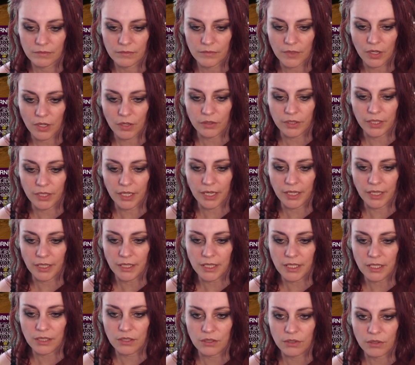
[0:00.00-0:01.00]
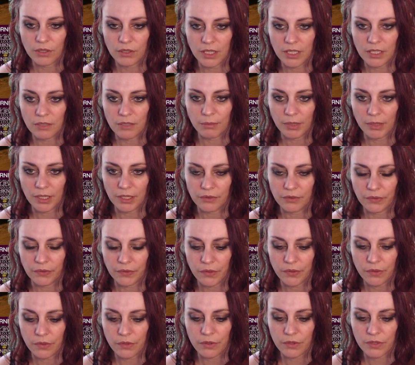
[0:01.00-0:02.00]
Oh yeah, I need to eat my
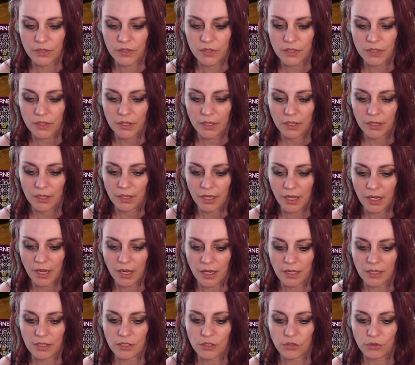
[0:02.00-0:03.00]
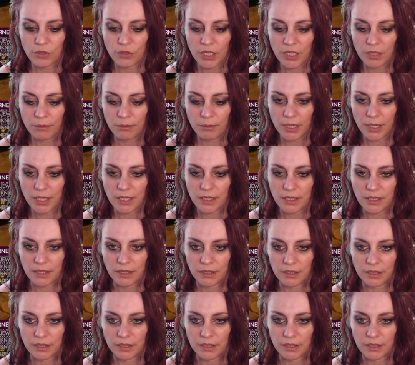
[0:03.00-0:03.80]
food and drink my tea.